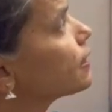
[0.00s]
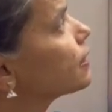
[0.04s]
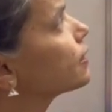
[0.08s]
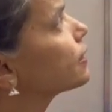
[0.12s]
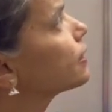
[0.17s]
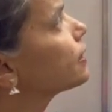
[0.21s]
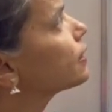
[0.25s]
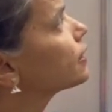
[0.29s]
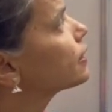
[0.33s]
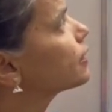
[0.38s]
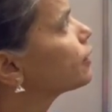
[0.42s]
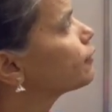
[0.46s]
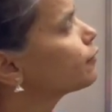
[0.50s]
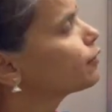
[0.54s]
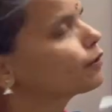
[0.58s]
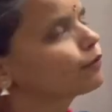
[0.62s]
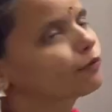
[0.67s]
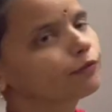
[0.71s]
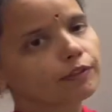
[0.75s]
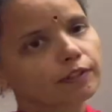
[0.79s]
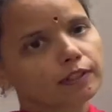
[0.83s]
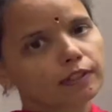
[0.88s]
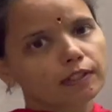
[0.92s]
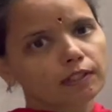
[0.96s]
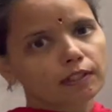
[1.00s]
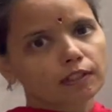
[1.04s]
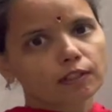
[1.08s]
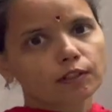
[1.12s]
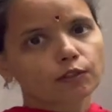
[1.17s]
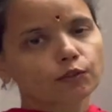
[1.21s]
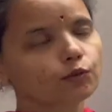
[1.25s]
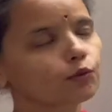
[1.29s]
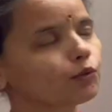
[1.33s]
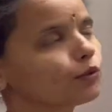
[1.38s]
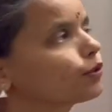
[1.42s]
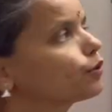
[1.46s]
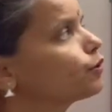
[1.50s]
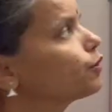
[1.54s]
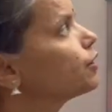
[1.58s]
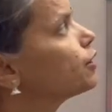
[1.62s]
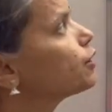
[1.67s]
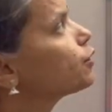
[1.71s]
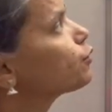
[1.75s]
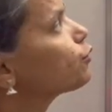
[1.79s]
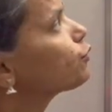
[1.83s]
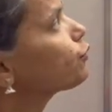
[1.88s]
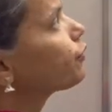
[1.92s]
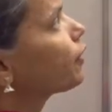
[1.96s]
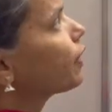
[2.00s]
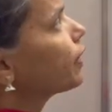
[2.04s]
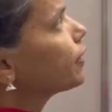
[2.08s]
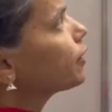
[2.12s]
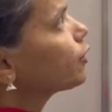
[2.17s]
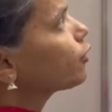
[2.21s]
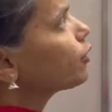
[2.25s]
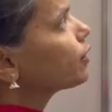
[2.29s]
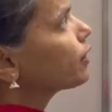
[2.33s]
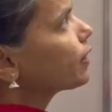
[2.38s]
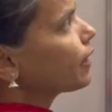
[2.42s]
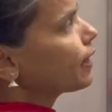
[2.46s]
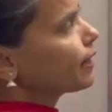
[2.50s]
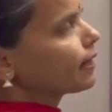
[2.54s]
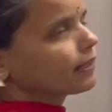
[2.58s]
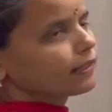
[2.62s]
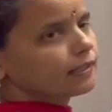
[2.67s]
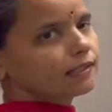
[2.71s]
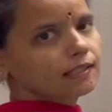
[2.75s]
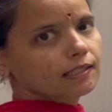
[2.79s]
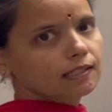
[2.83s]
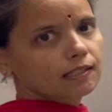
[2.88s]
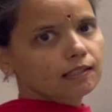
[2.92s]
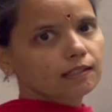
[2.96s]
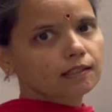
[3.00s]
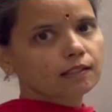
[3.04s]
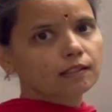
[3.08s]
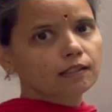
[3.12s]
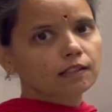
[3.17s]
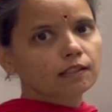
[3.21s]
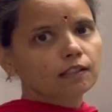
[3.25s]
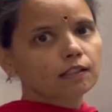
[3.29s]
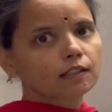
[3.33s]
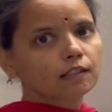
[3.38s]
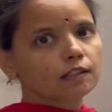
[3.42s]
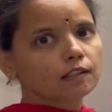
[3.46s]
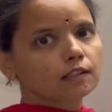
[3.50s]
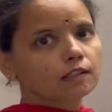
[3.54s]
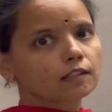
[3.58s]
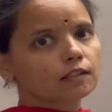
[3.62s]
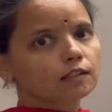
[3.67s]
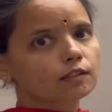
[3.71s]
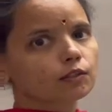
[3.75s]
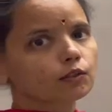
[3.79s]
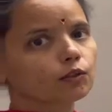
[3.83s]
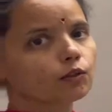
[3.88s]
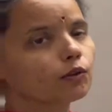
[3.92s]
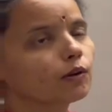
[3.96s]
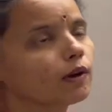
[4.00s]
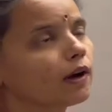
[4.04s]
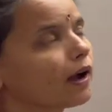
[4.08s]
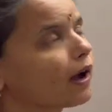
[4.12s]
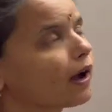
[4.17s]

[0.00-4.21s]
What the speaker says: in the given figure. So, you need to find out x. So,